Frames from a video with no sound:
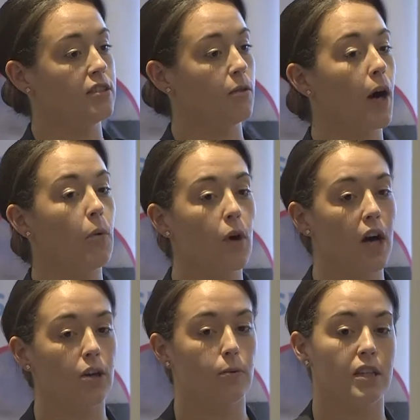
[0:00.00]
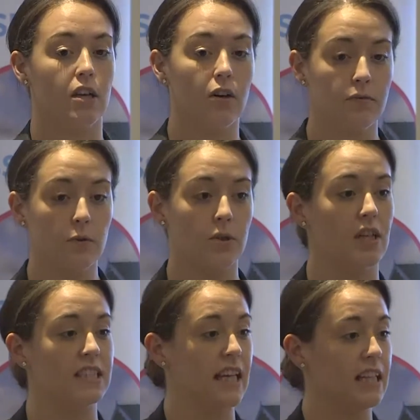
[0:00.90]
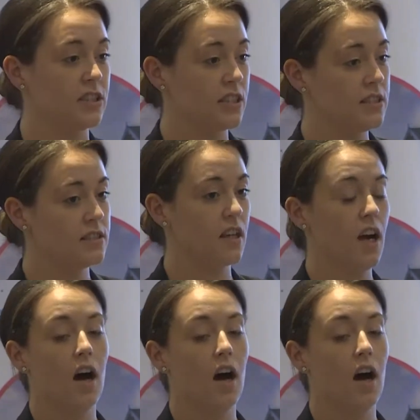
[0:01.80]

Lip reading: So I work with a lot of organisations